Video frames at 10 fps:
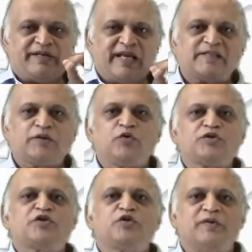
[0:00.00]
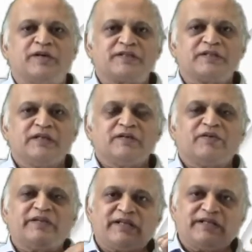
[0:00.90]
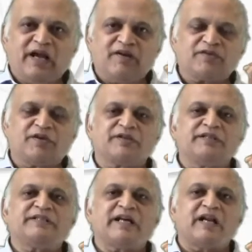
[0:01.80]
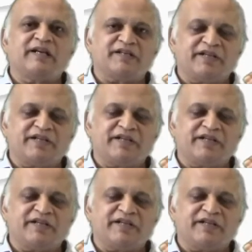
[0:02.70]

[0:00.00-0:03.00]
test those tumors whether they have certain target,